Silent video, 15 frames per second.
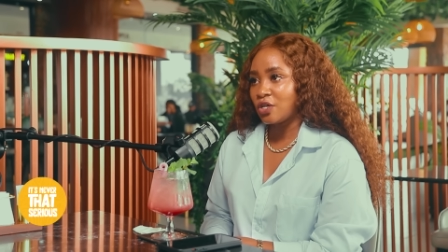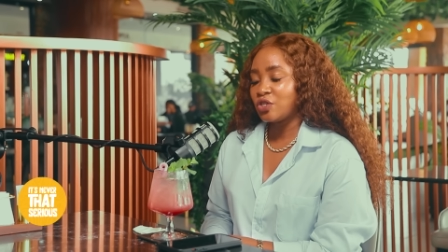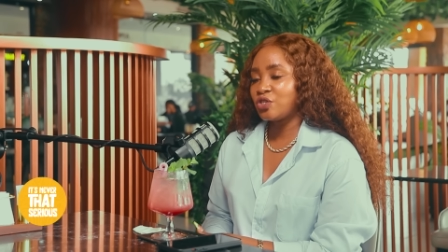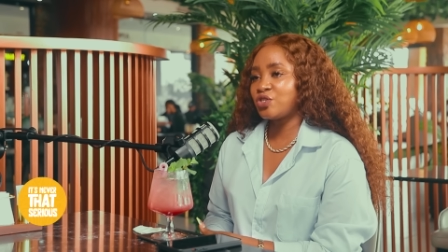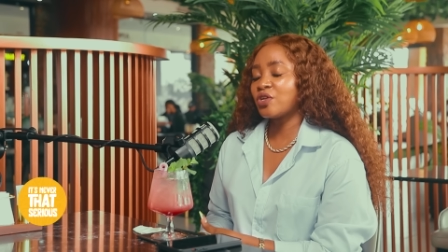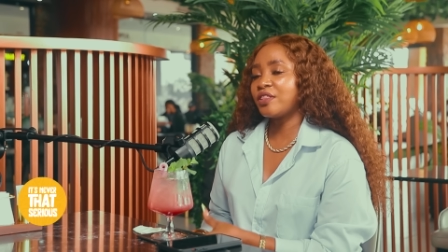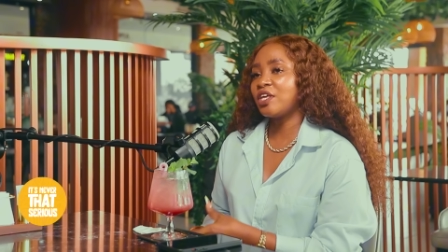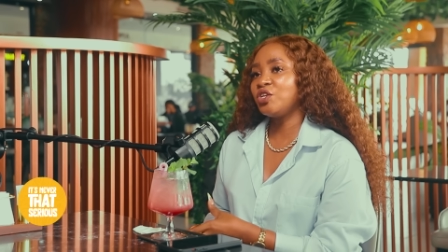
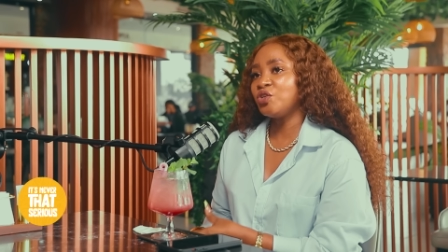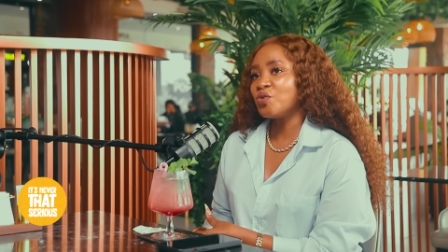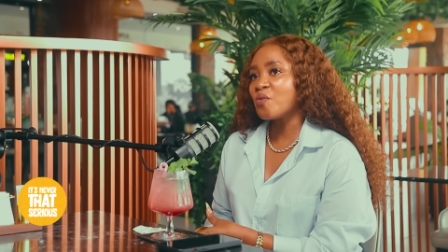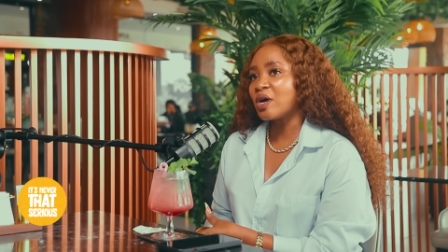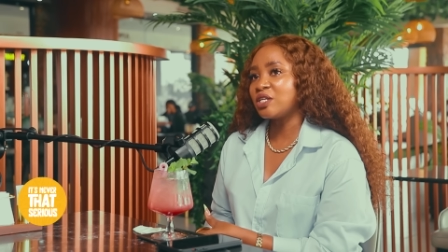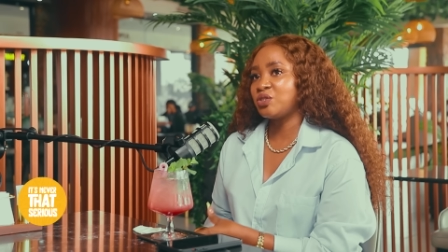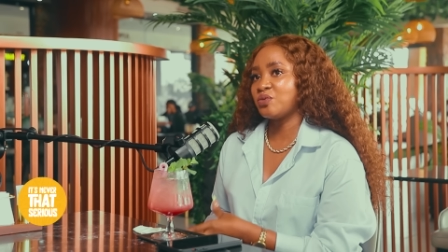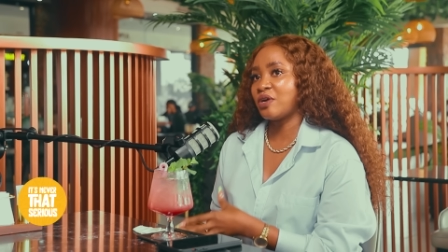So the new
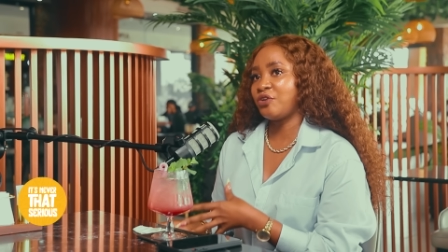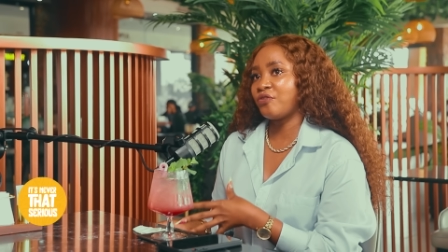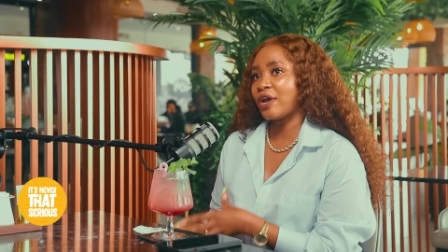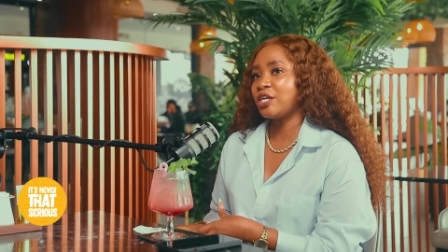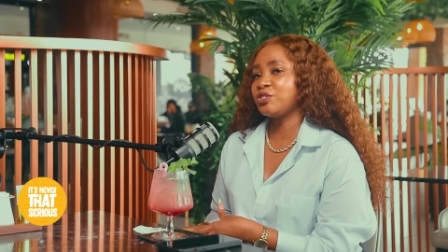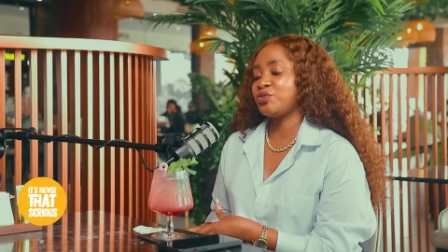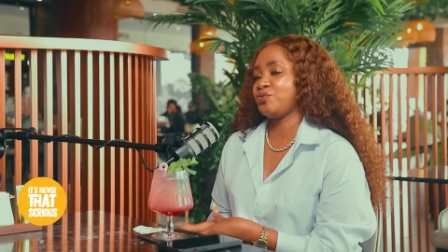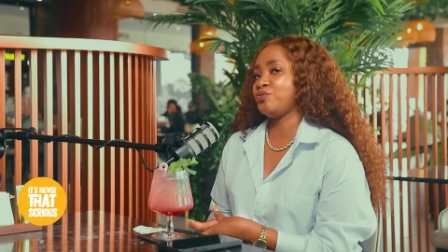ones were
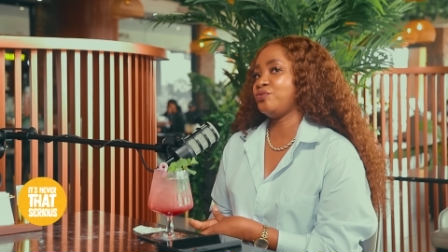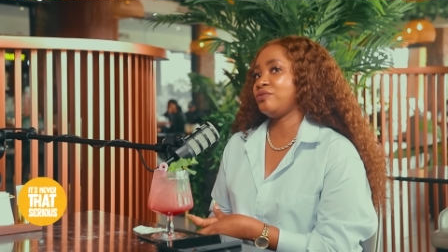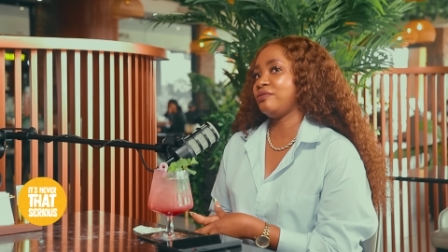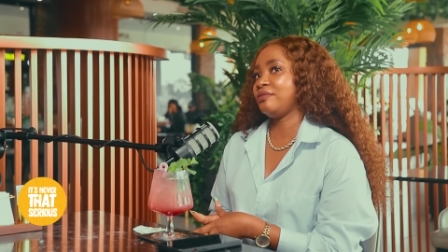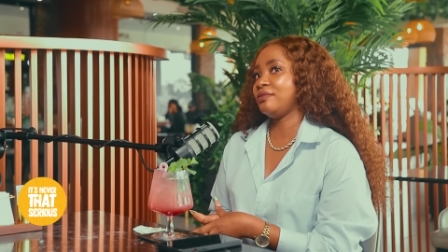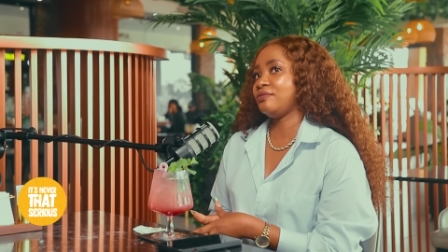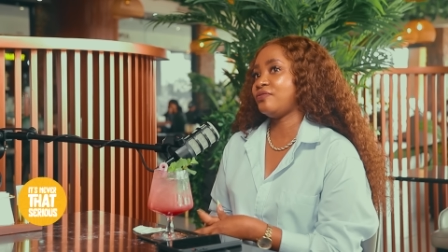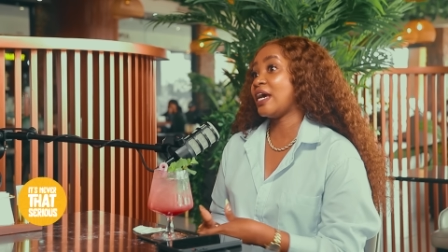trying to
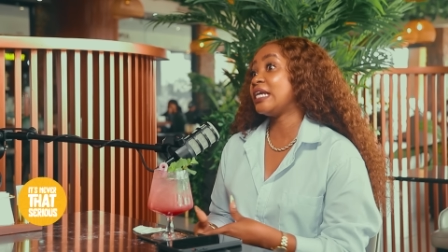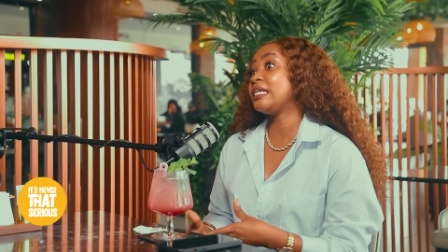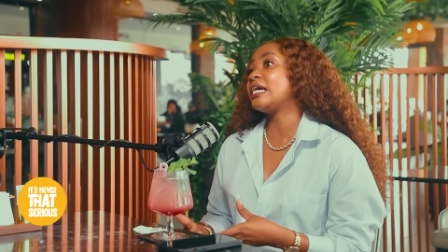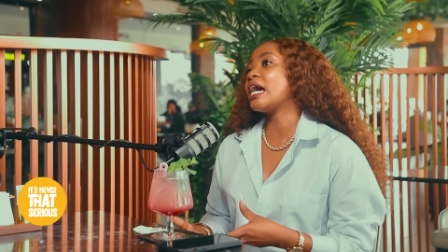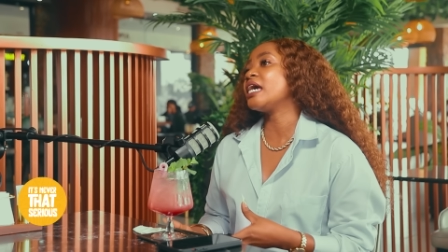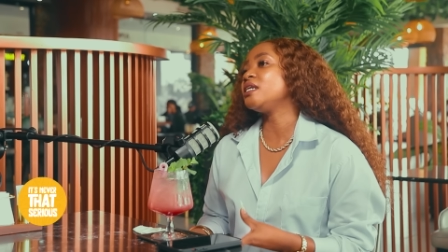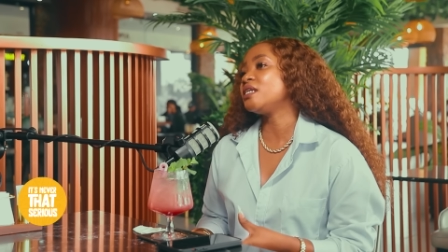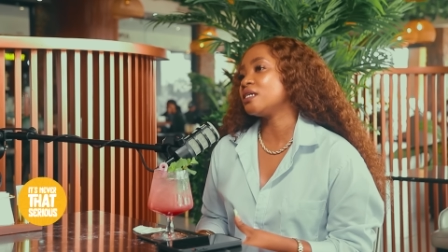find
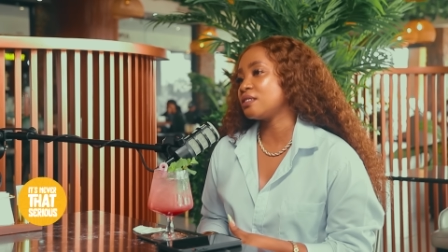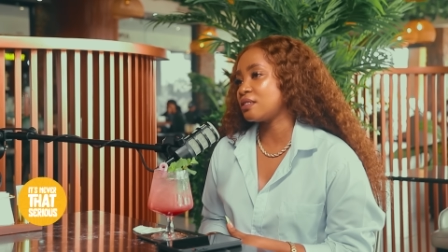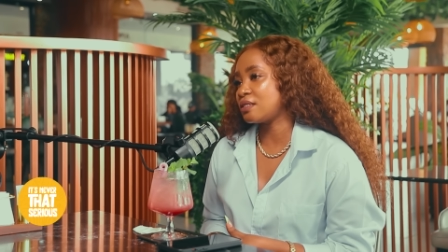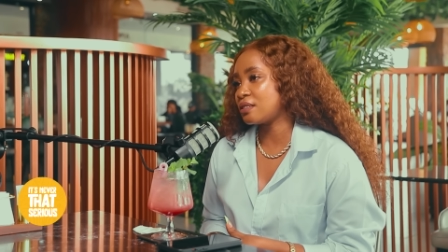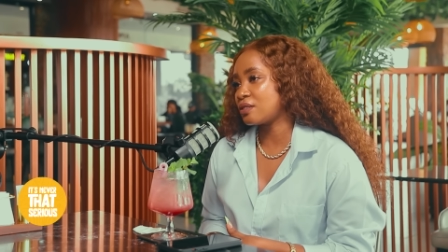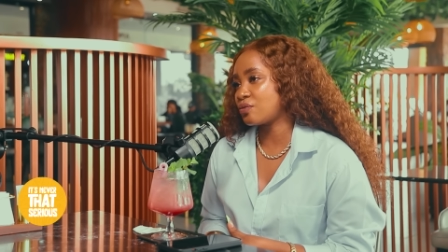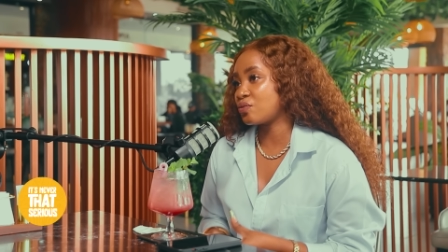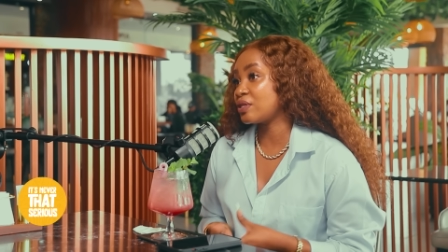
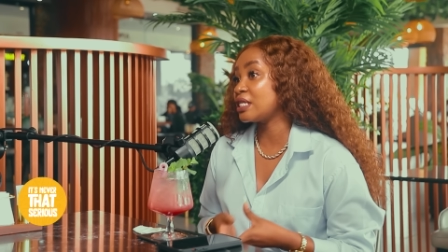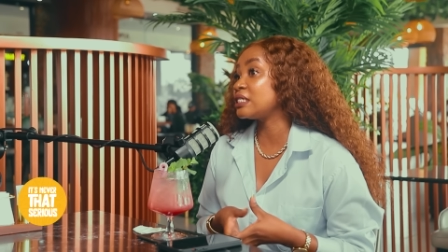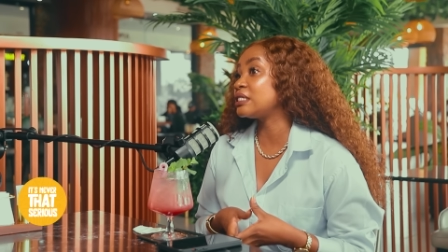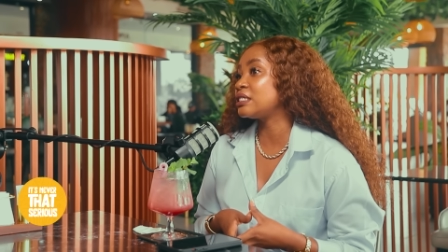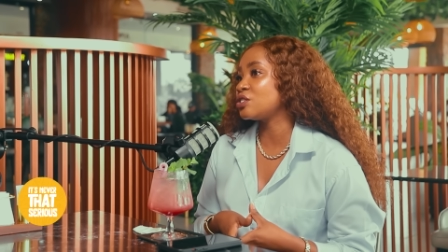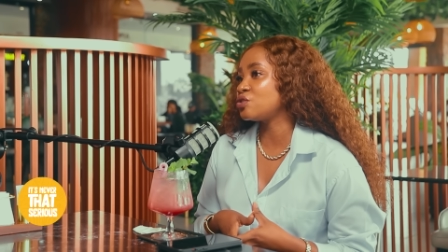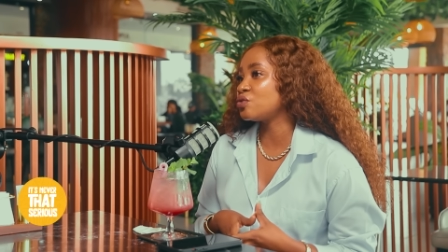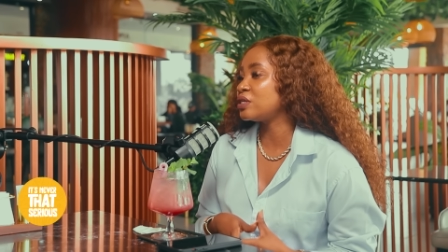guidance through the
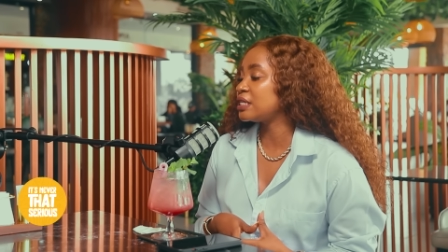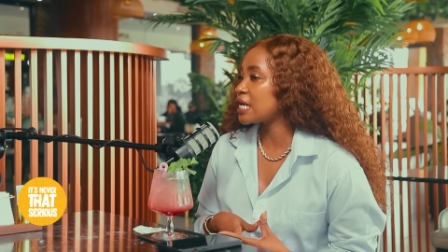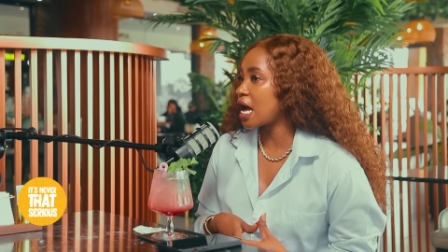seasoned